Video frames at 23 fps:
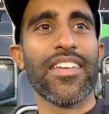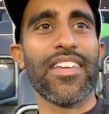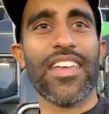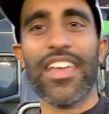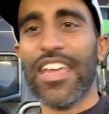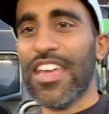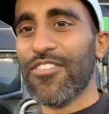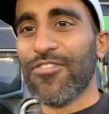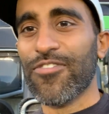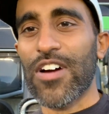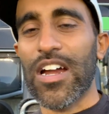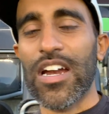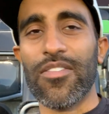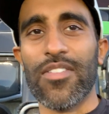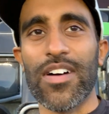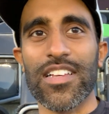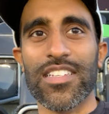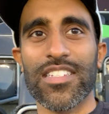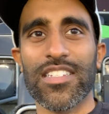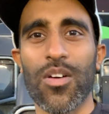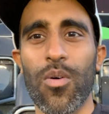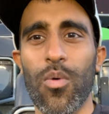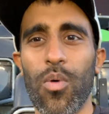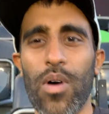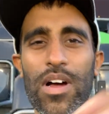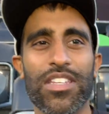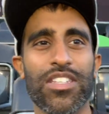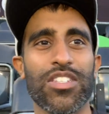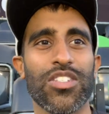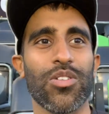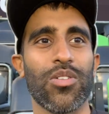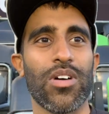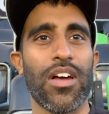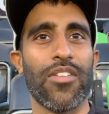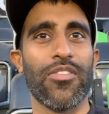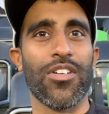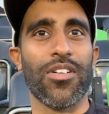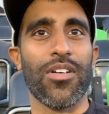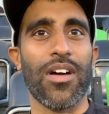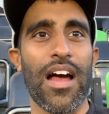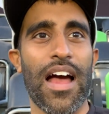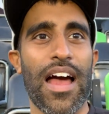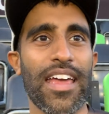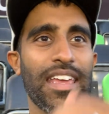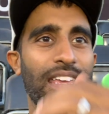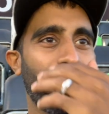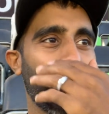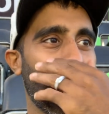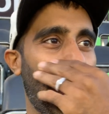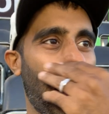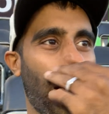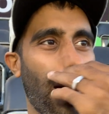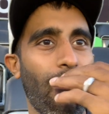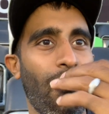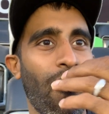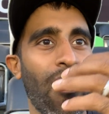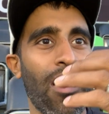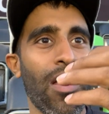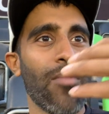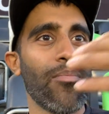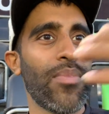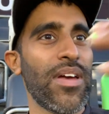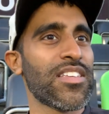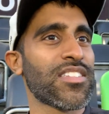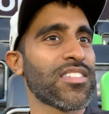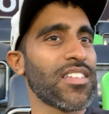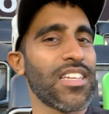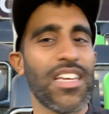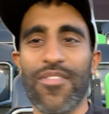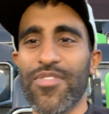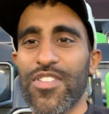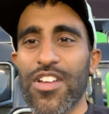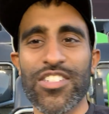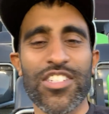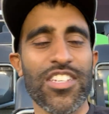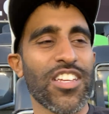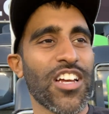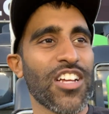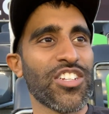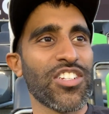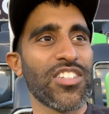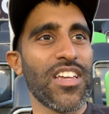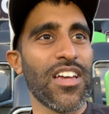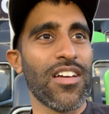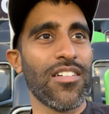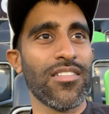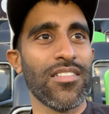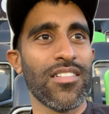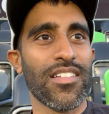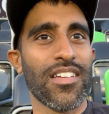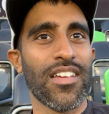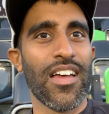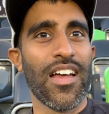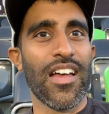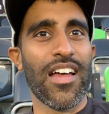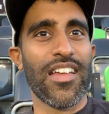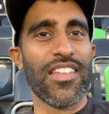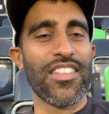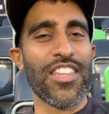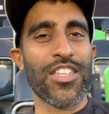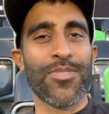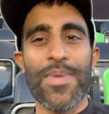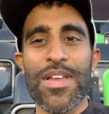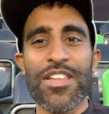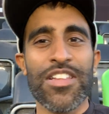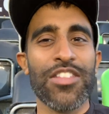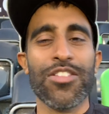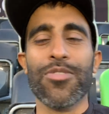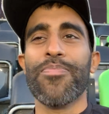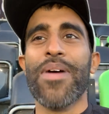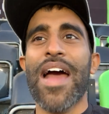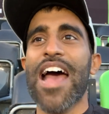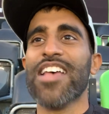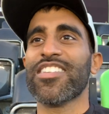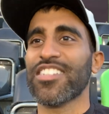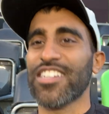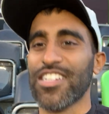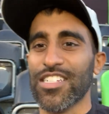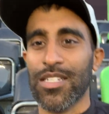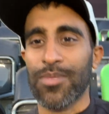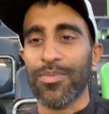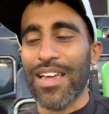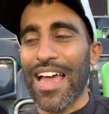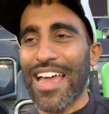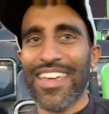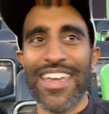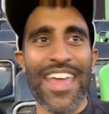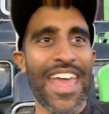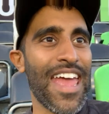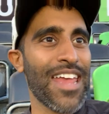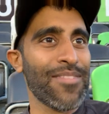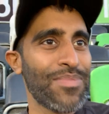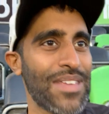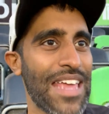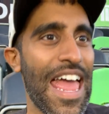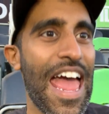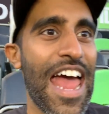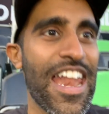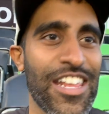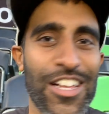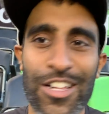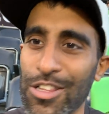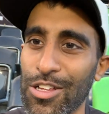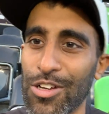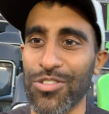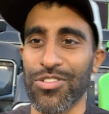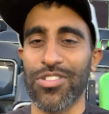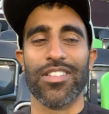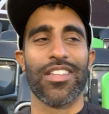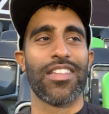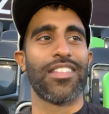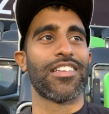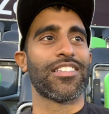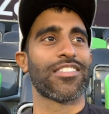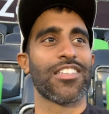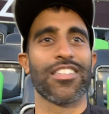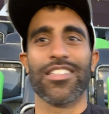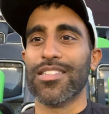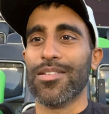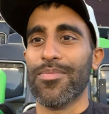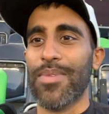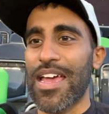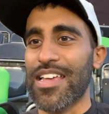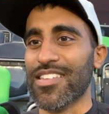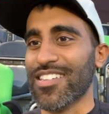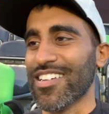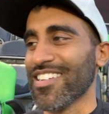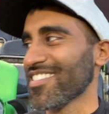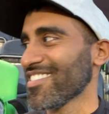in front of us whatsoever. I basically, if there's a touchdown, it's basically they're passing it to me. I can't be any closer than this. This is amazing.